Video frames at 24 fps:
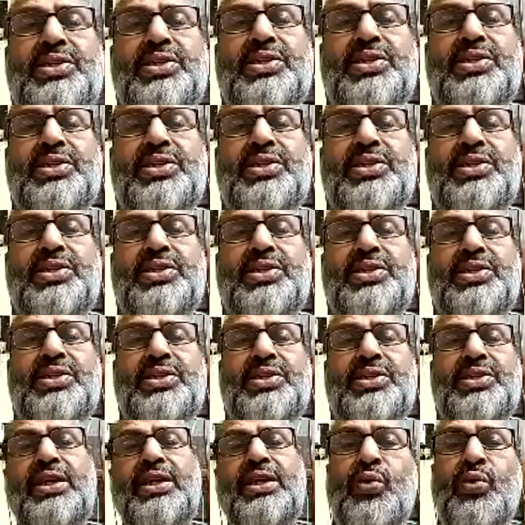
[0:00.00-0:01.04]
he could
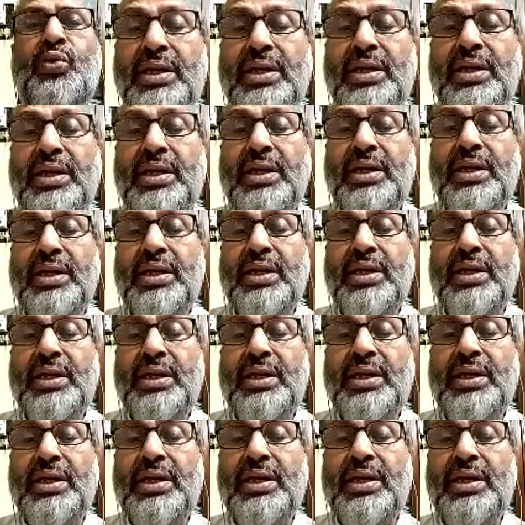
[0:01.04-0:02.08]
move. And then
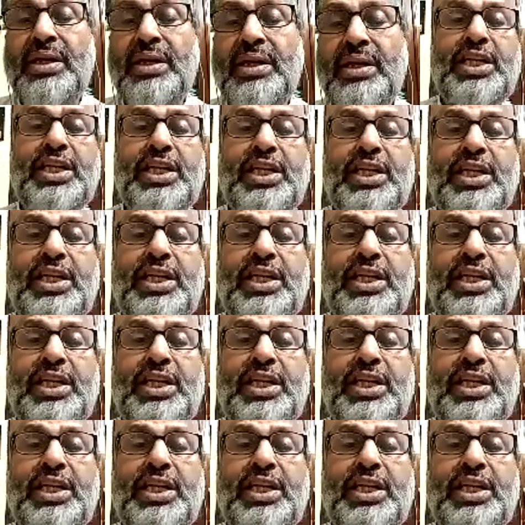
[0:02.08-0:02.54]
he was an